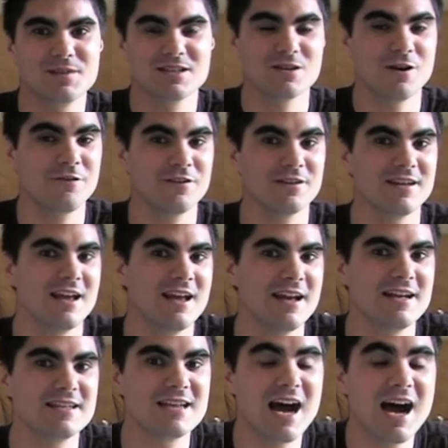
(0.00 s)
because often
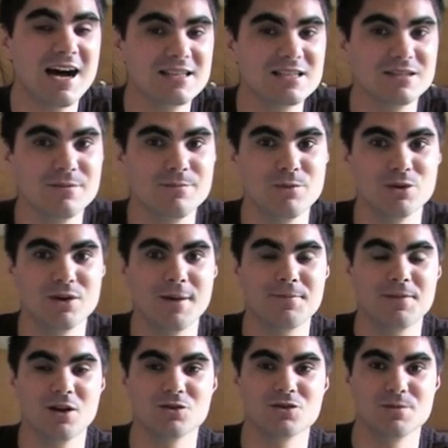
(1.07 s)
it's hard to boot up
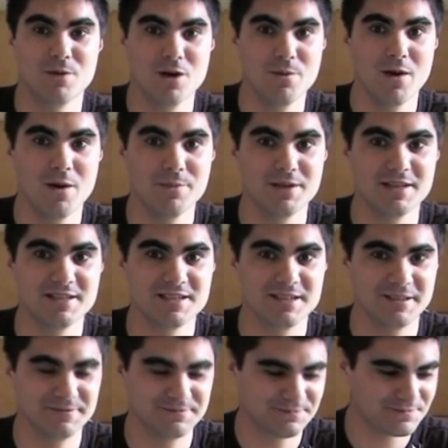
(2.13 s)
the Ultramobile
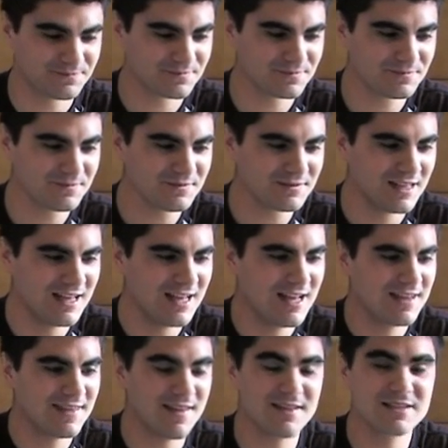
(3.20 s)
PC.
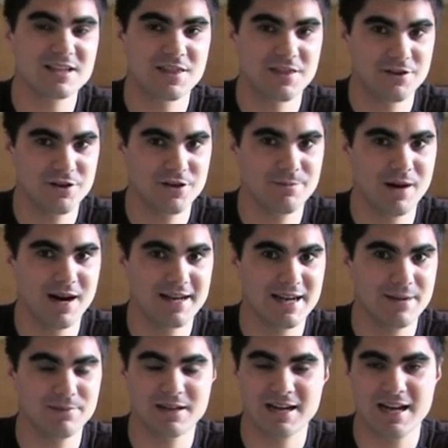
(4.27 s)
Now that's a third-party
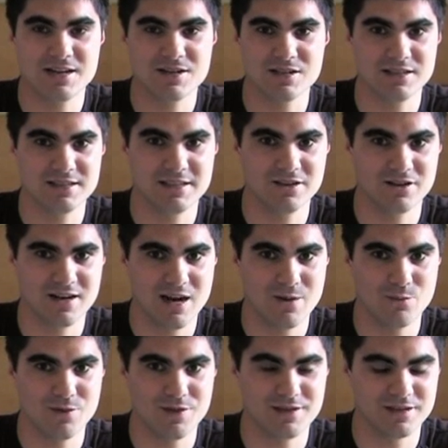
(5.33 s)
application. It did not
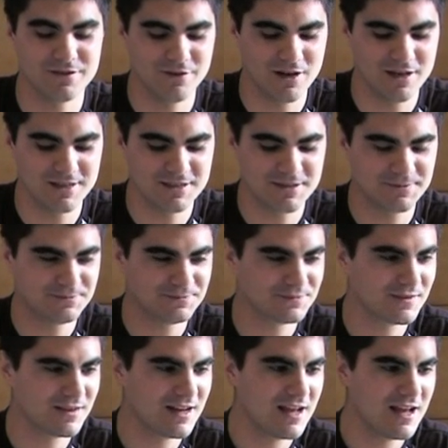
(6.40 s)
come with the device.
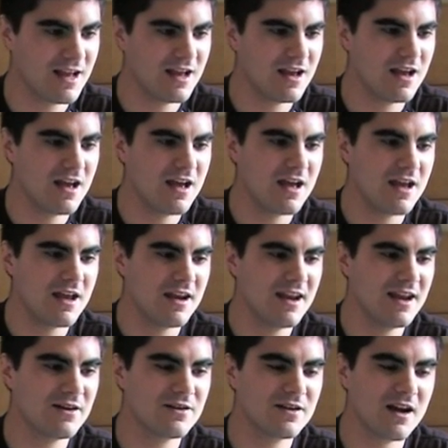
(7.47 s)

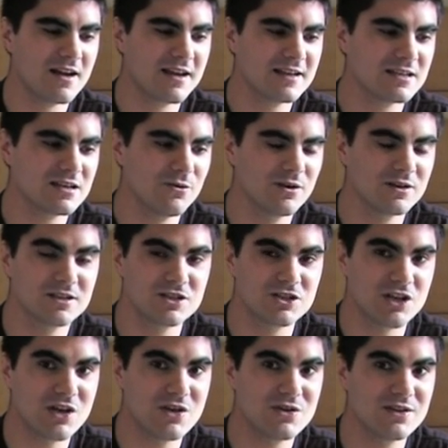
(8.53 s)
Now, I guess I wanted to
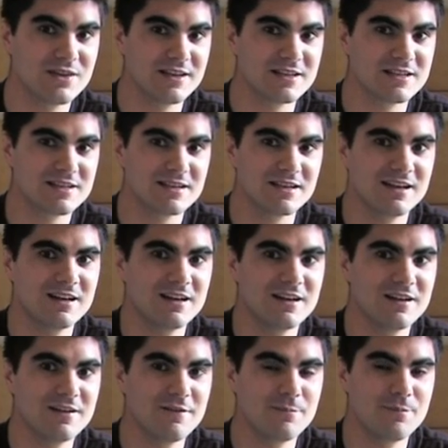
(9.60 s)
show you this
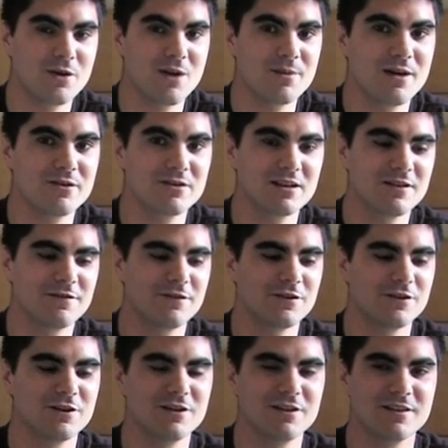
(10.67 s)
primarily
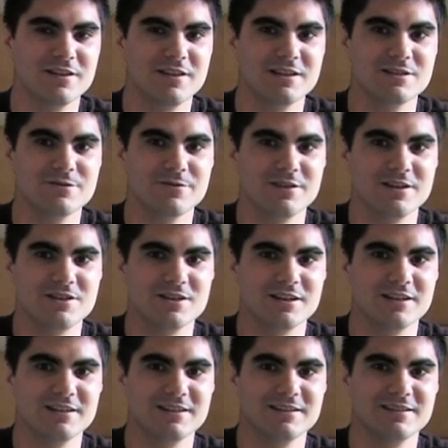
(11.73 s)
for this
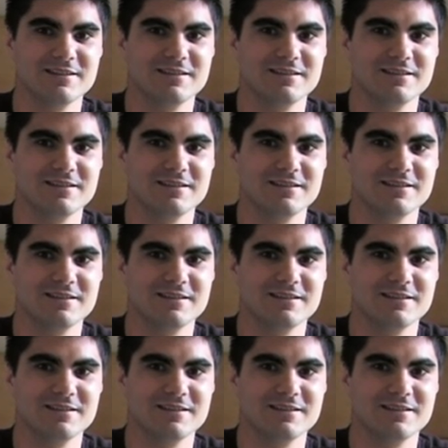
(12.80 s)
feature,